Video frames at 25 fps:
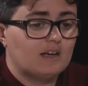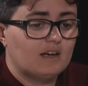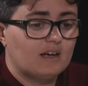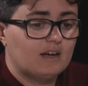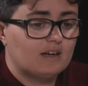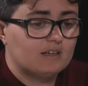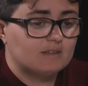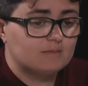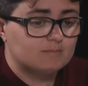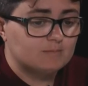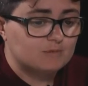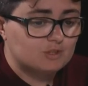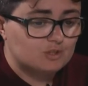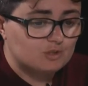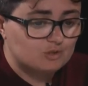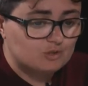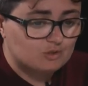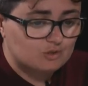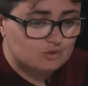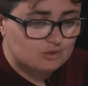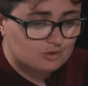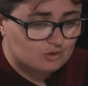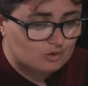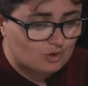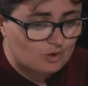I'm
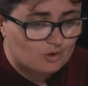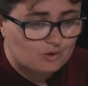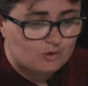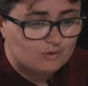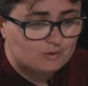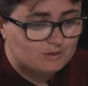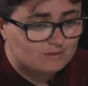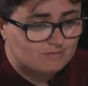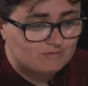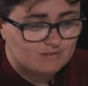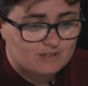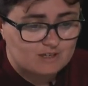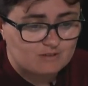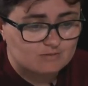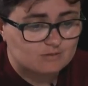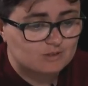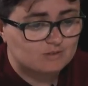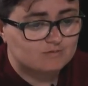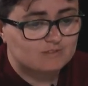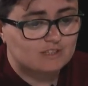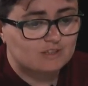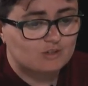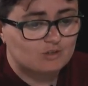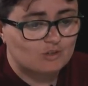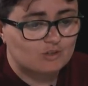so in favor of
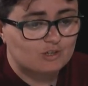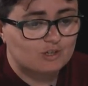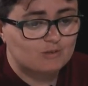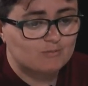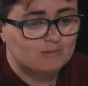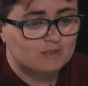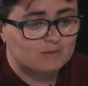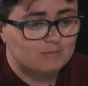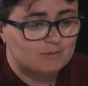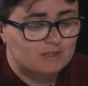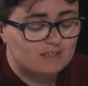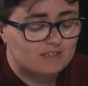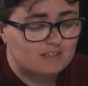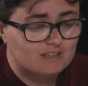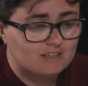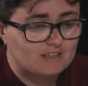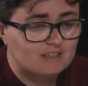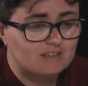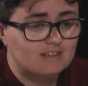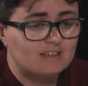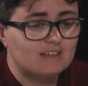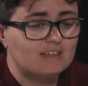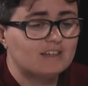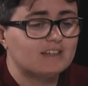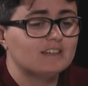that document being in
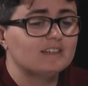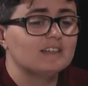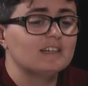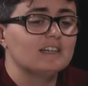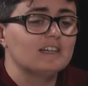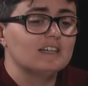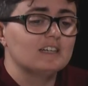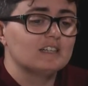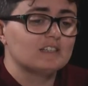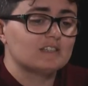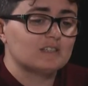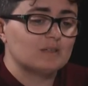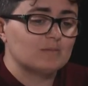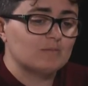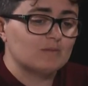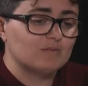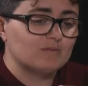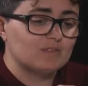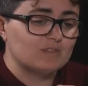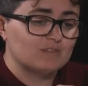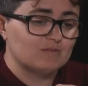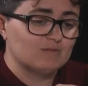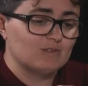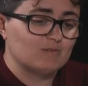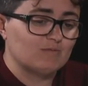there. Some of
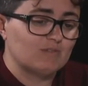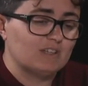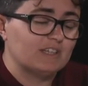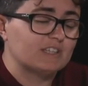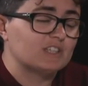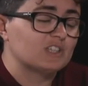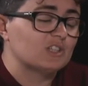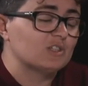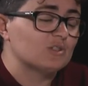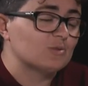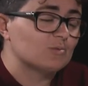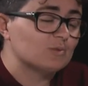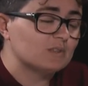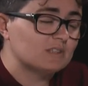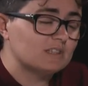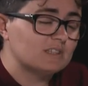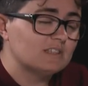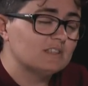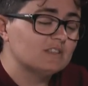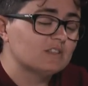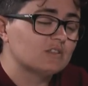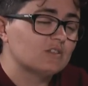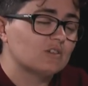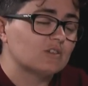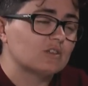the reflections within
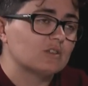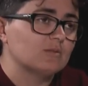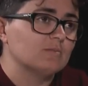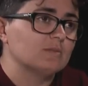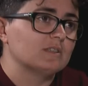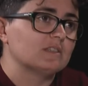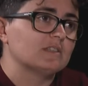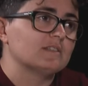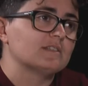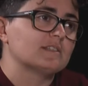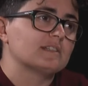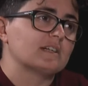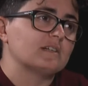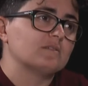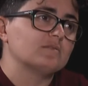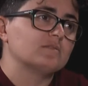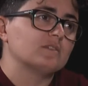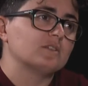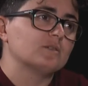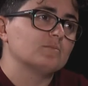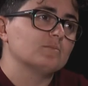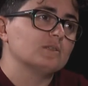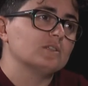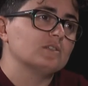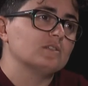the document itself are
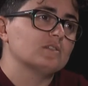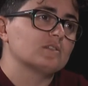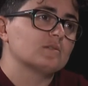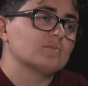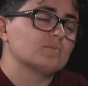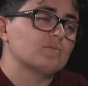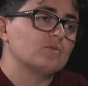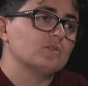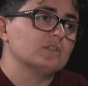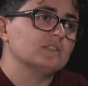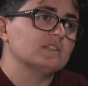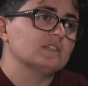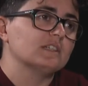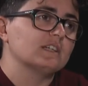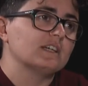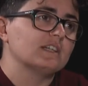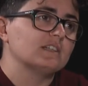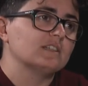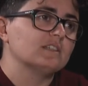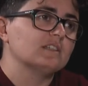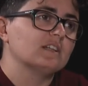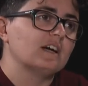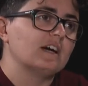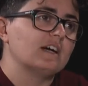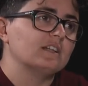a bit disappointing, and
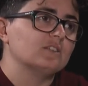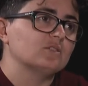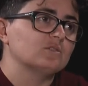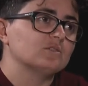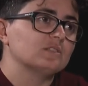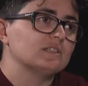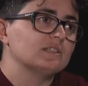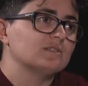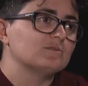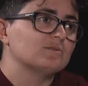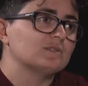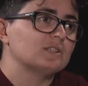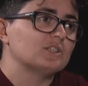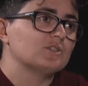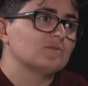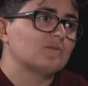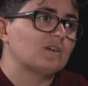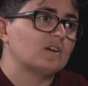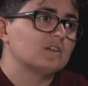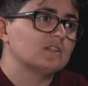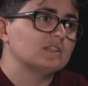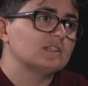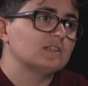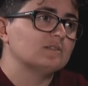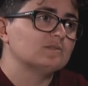I don't think reach
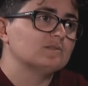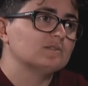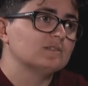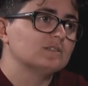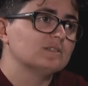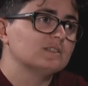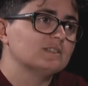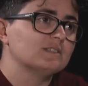far enough.